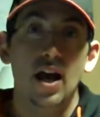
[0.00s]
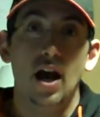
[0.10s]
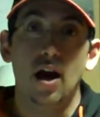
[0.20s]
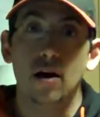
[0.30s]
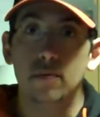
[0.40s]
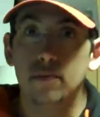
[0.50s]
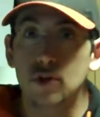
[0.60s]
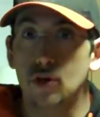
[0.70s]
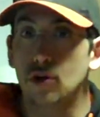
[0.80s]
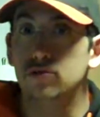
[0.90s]
Um,
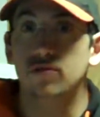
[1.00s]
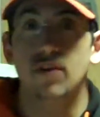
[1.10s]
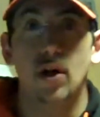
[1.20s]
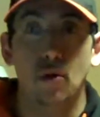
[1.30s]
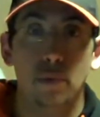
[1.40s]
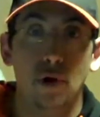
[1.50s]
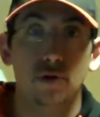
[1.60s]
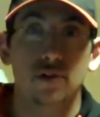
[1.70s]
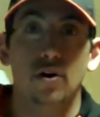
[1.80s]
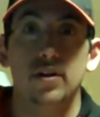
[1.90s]
you can also follow
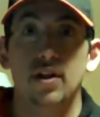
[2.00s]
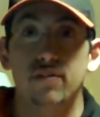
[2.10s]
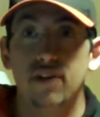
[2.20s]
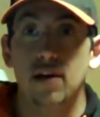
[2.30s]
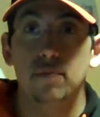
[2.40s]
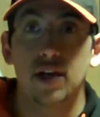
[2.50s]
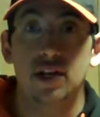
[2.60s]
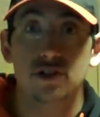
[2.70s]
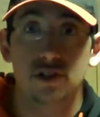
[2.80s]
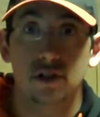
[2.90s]
Bolt on their fan
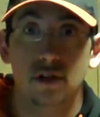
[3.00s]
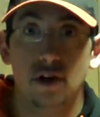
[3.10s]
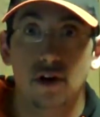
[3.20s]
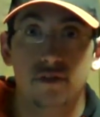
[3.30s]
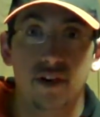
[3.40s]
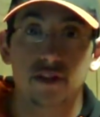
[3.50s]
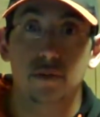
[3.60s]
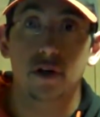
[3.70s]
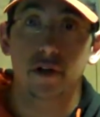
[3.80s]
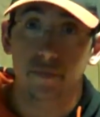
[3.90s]
page on
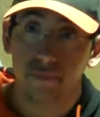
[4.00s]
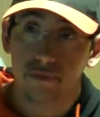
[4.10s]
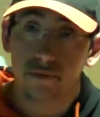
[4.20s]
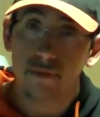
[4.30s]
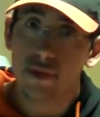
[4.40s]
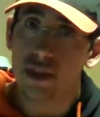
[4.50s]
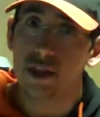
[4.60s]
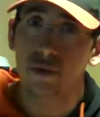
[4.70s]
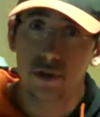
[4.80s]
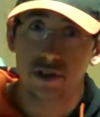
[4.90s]
Facebook,
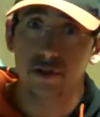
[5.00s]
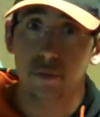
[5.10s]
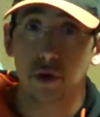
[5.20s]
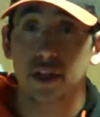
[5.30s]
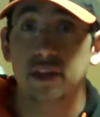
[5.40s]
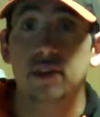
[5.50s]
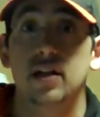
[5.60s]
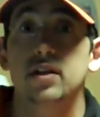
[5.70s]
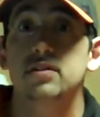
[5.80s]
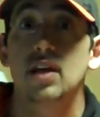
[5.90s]
which is Bolt
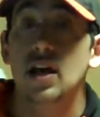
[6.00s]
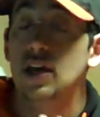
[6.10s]
Athletics.